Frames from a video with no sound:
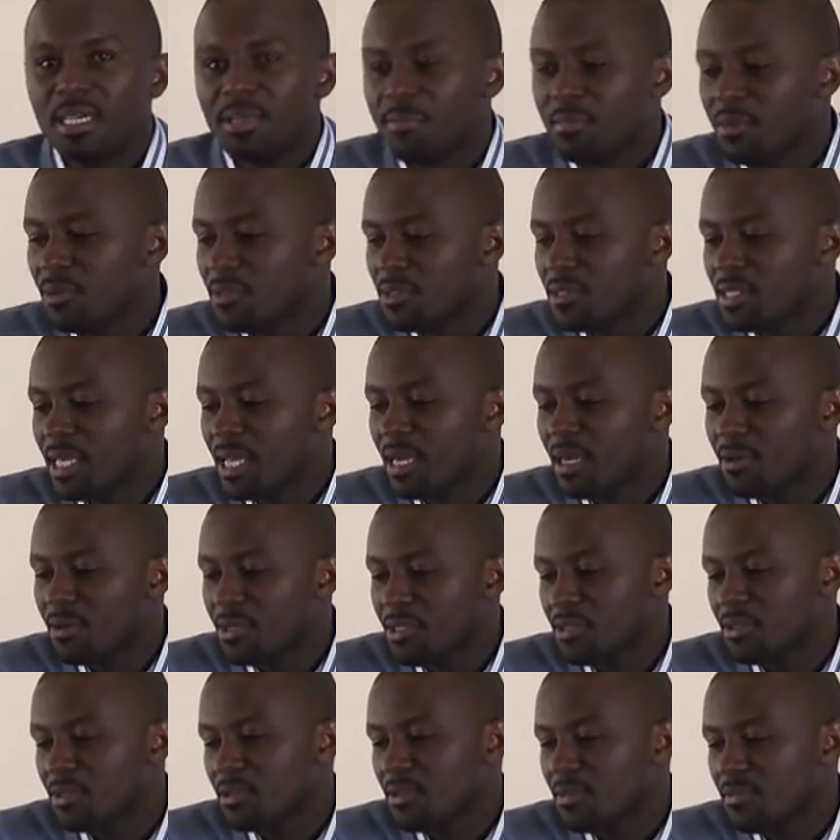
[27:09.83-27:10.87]
because they are
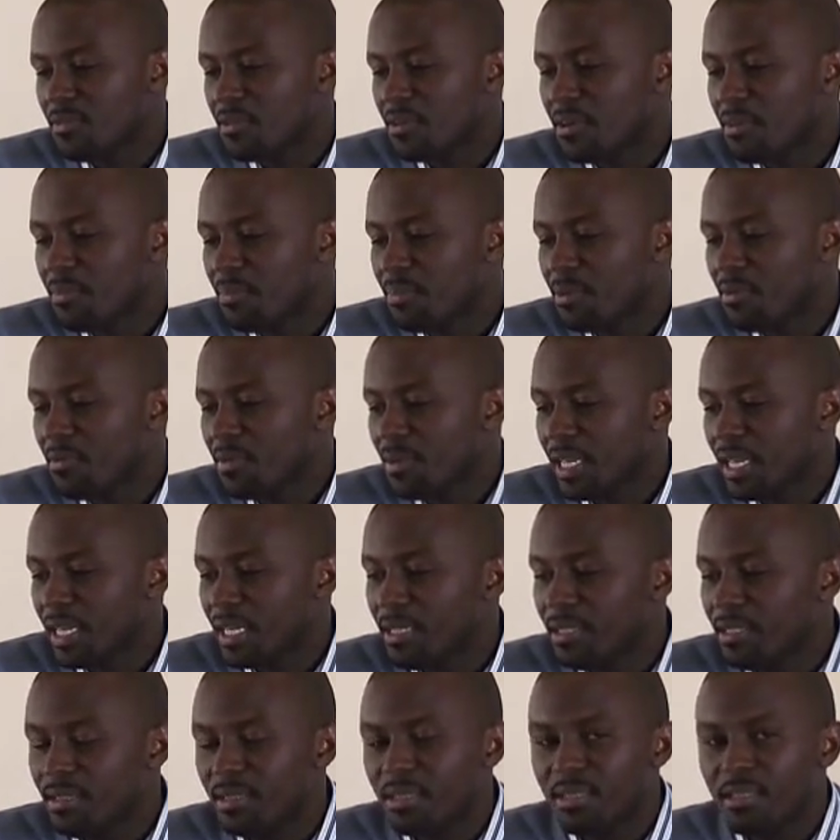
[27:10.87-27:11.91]
critical for improving
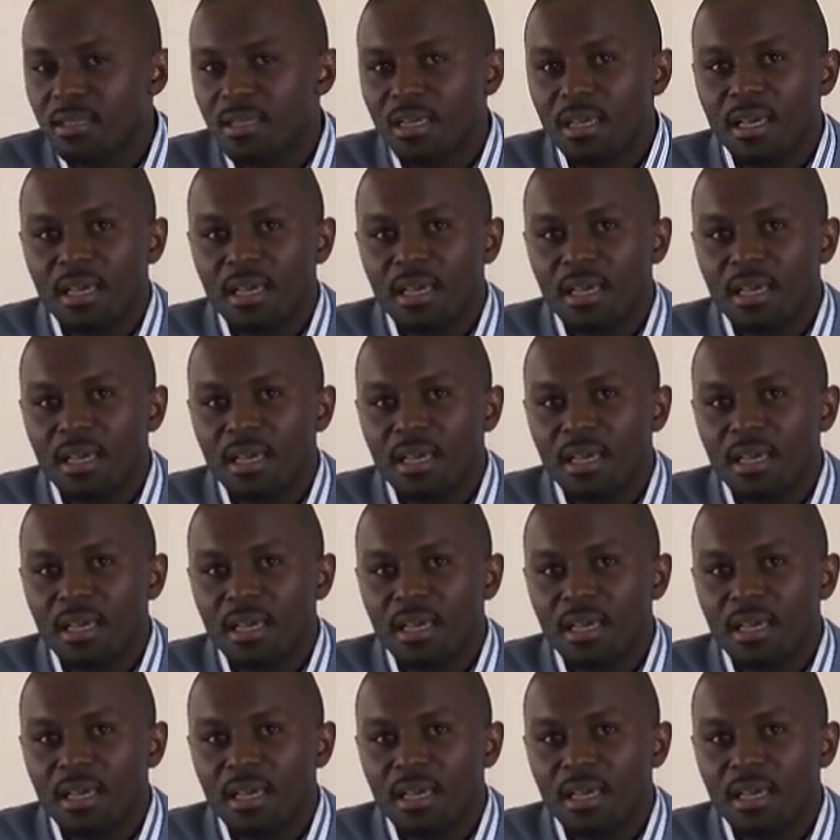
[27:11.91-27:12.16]
health,